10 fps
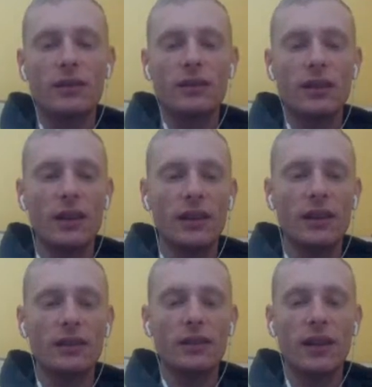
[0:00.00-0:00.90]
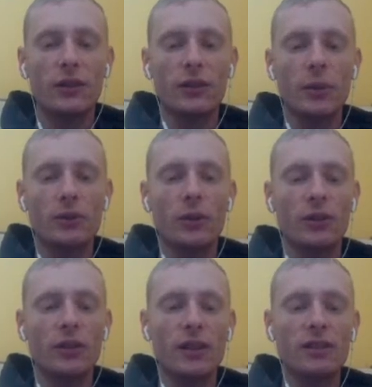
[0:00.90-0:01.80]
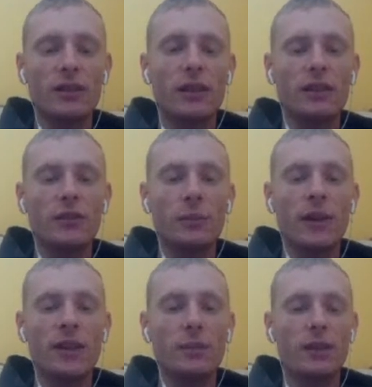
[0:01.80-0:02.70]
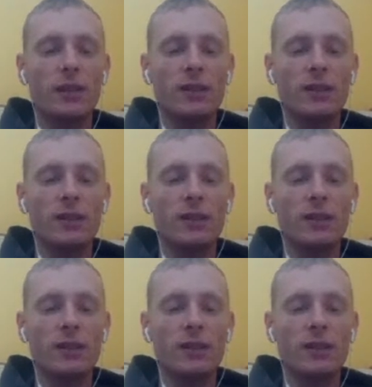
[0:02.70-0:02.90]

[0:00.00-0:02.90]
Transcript: enter the moat door. So this leads to the basement.